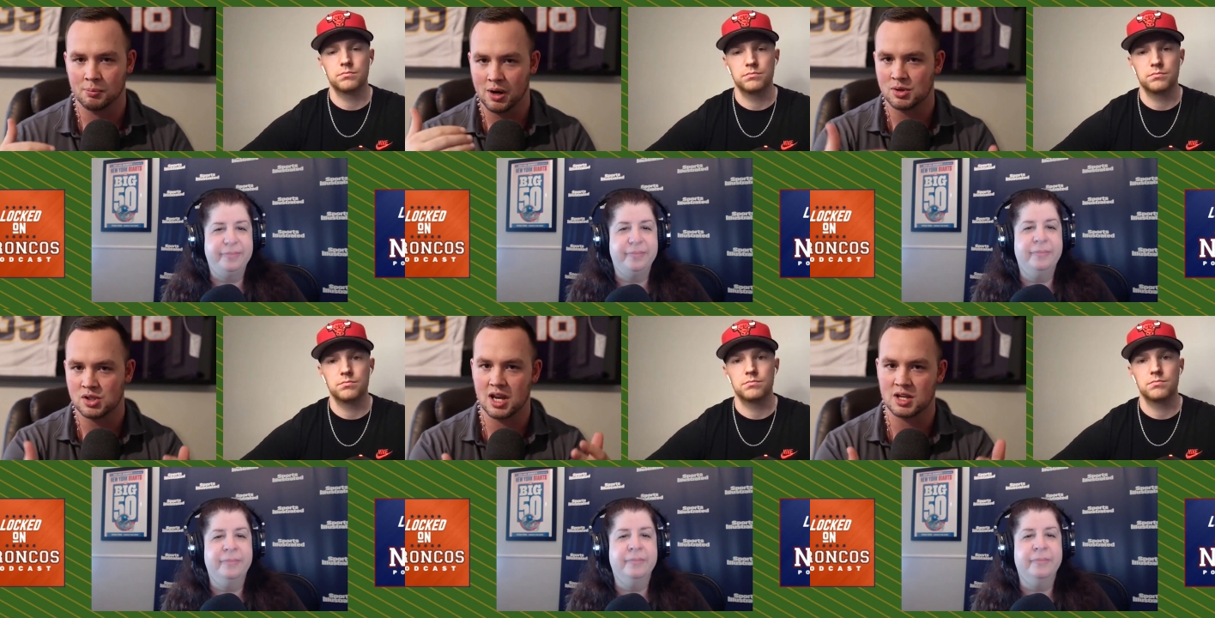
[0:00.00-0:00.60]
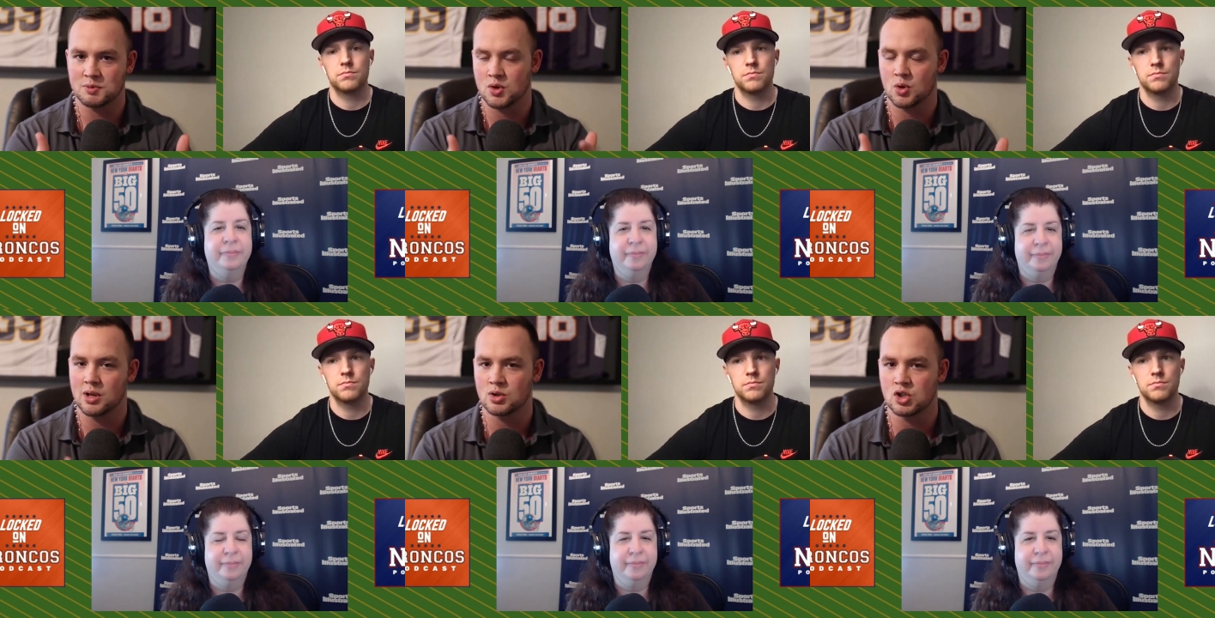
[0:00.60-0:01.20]
Speaker 1: probably say it's between
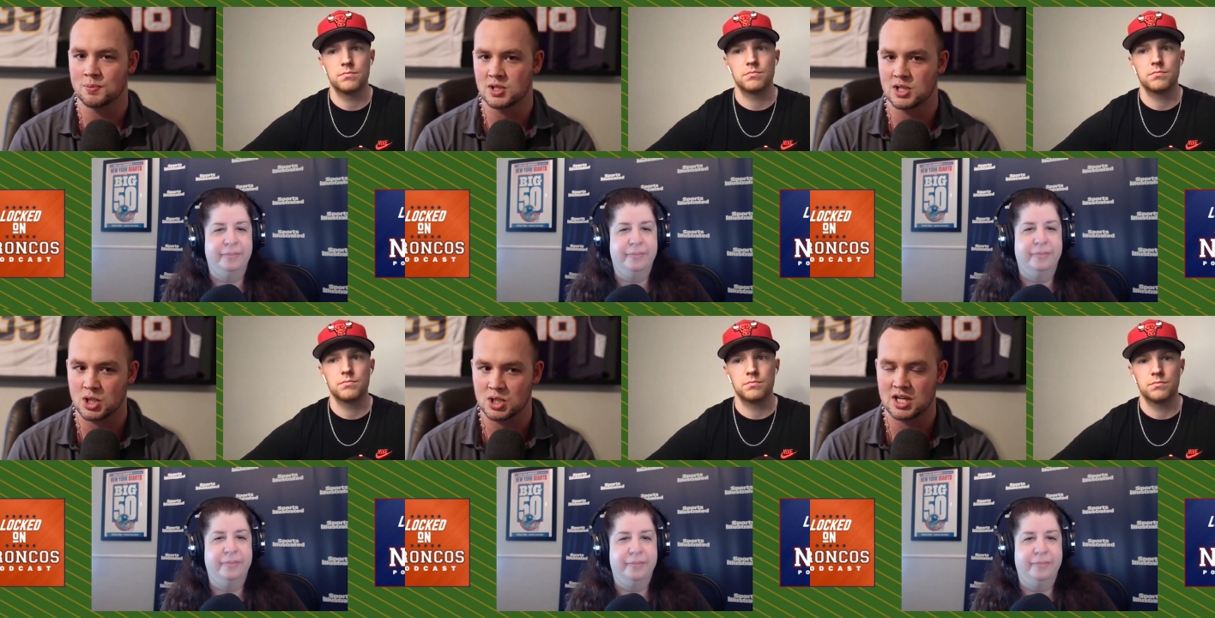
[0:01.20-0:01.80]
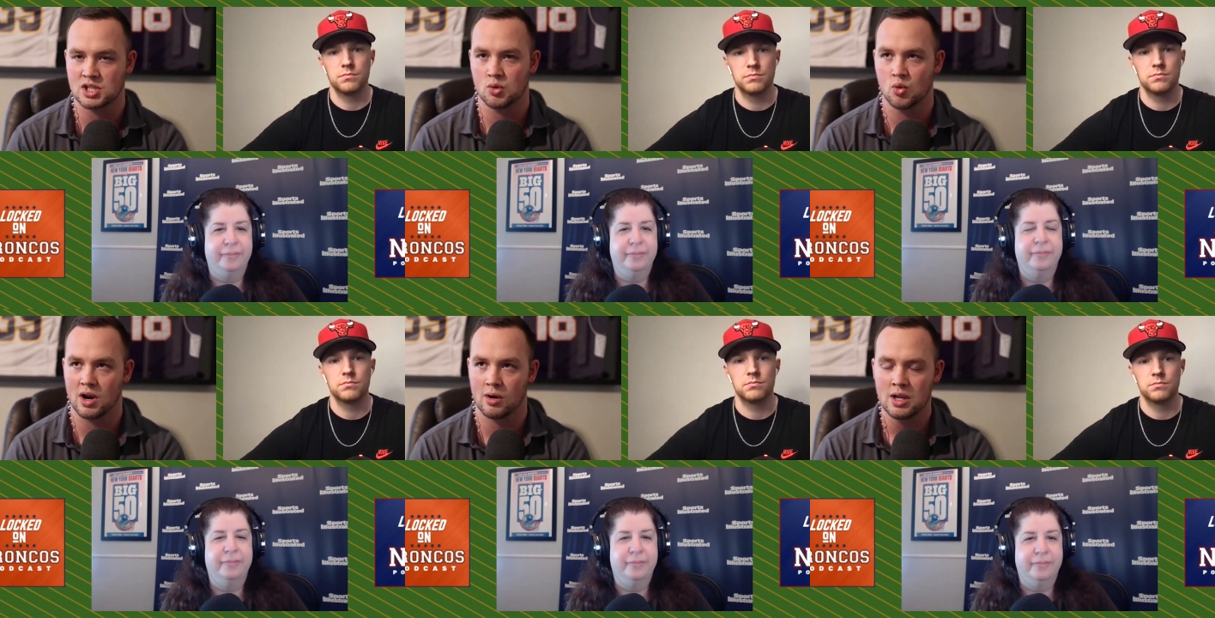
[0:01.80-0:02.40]
those two positions as to
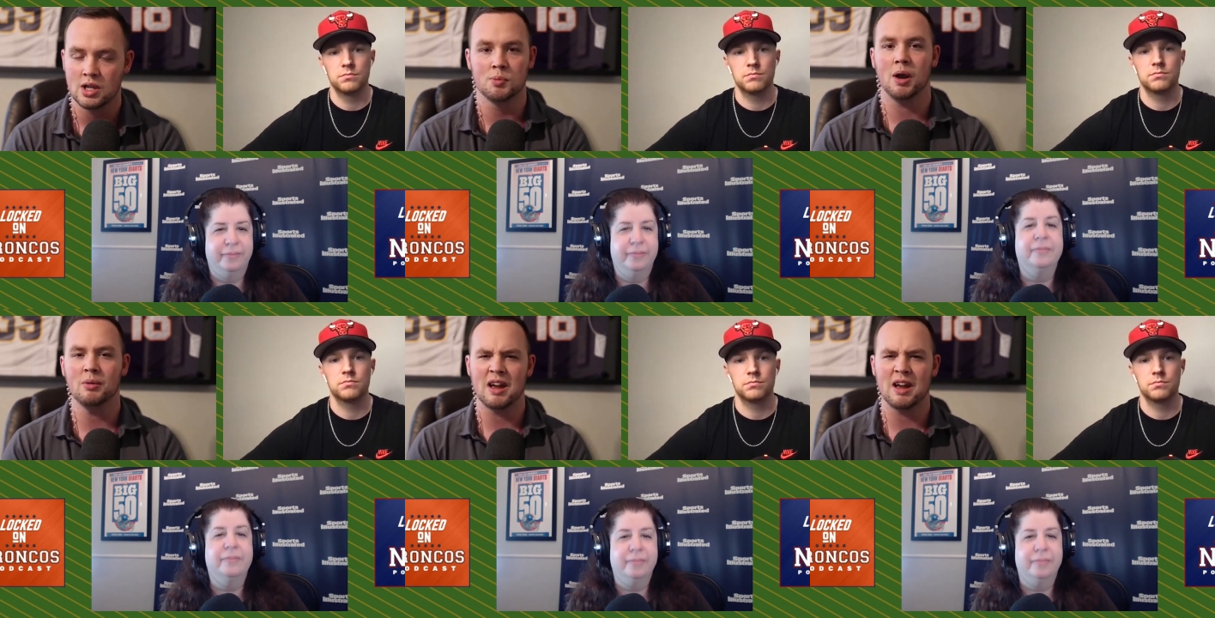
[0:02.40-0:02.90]
where you probably